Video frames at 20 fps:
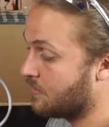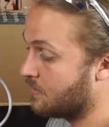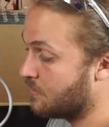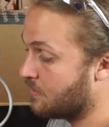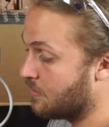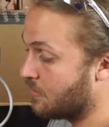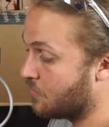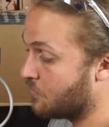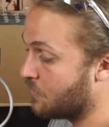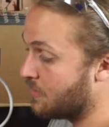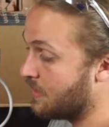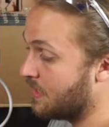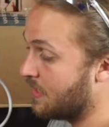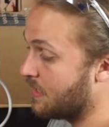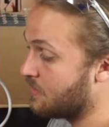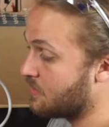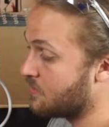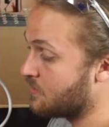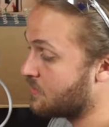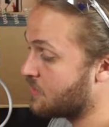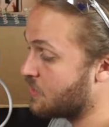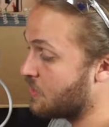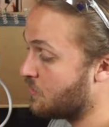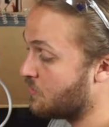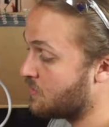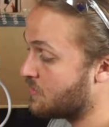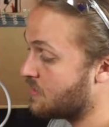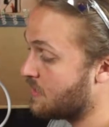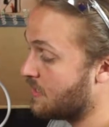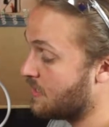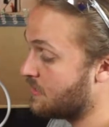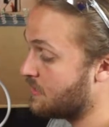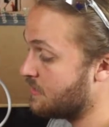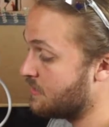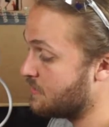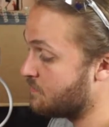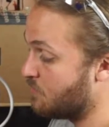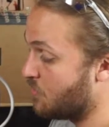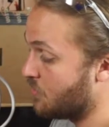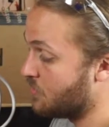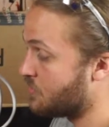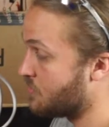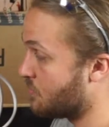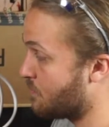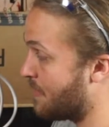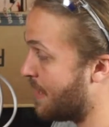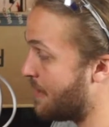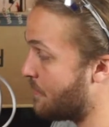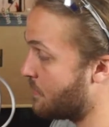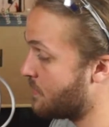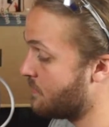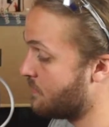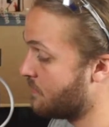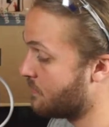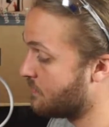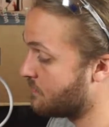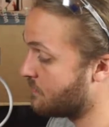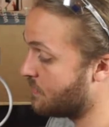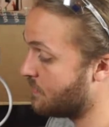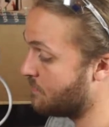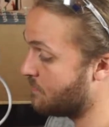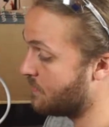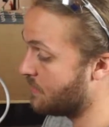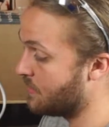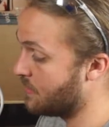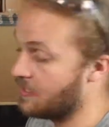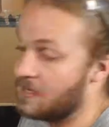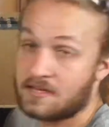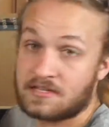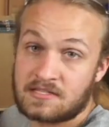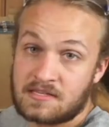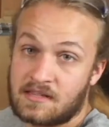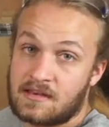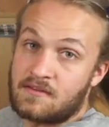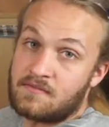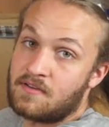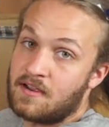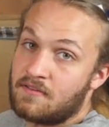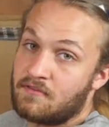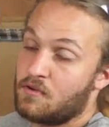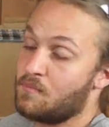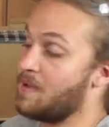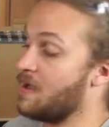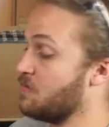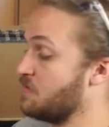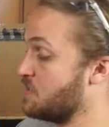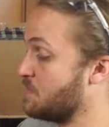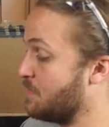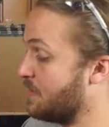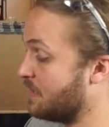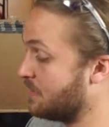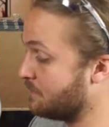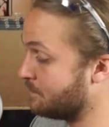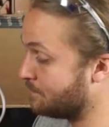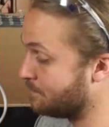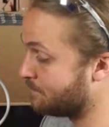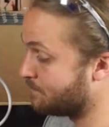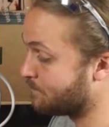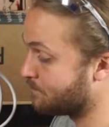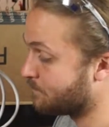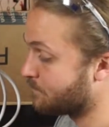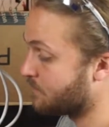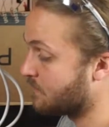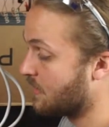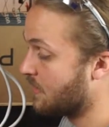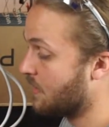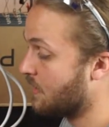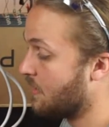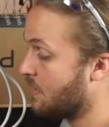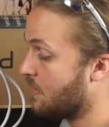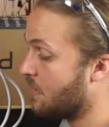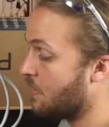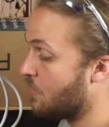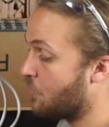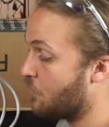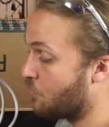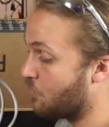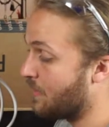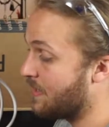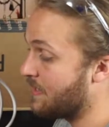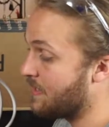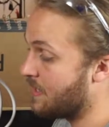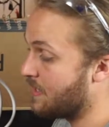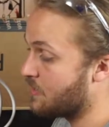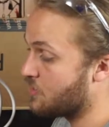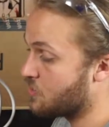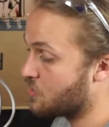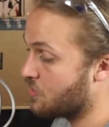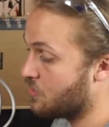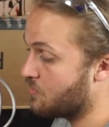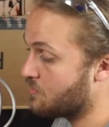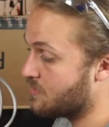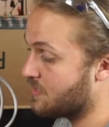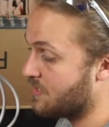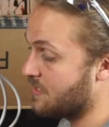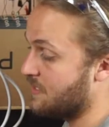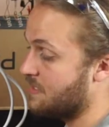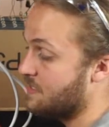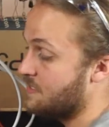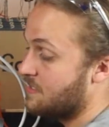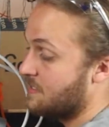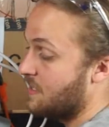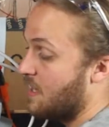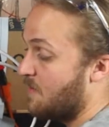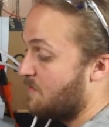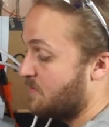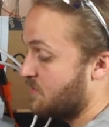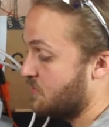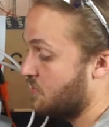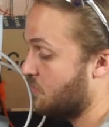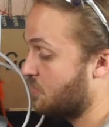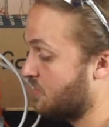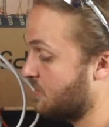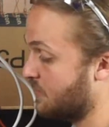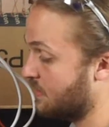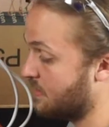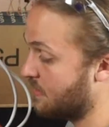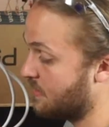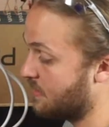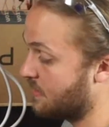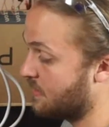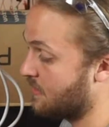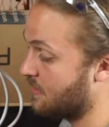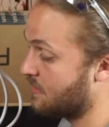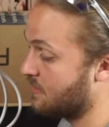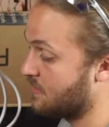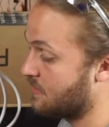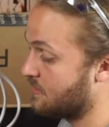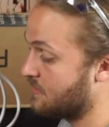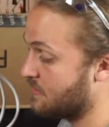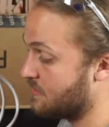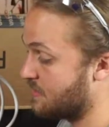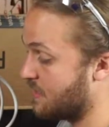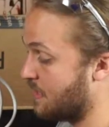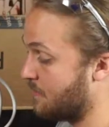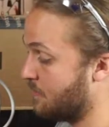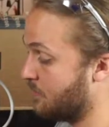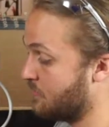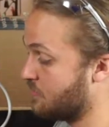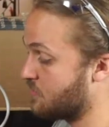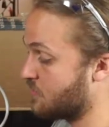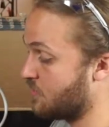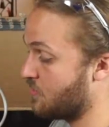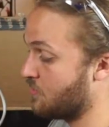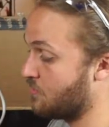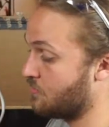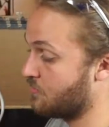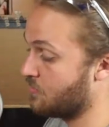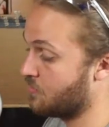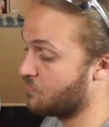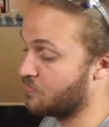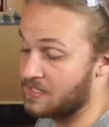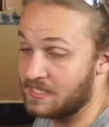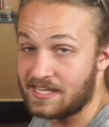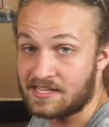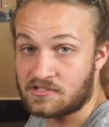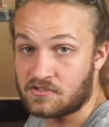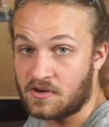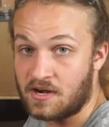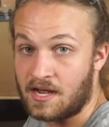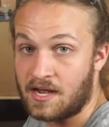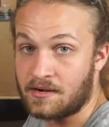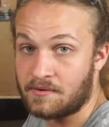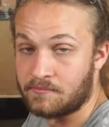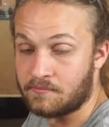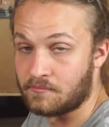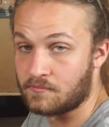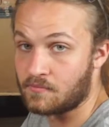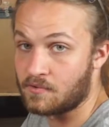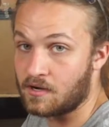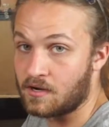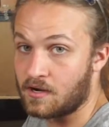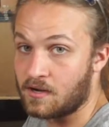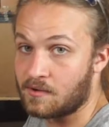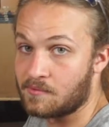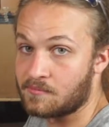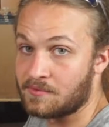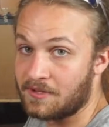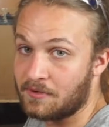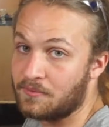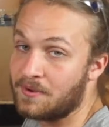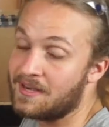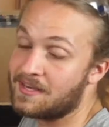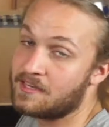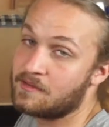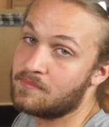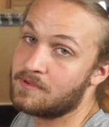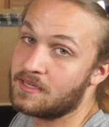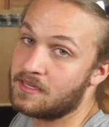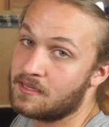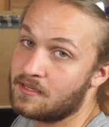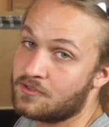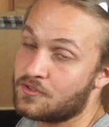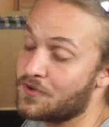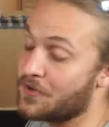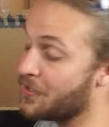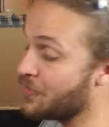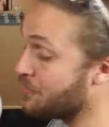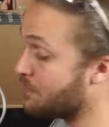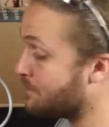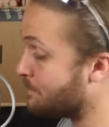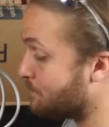The green light shows that these boards are powered from the isolated 5 volt power supply. The red light shows that the e-stop is currently disabled, so the relays are hot. they're ready to be triggered.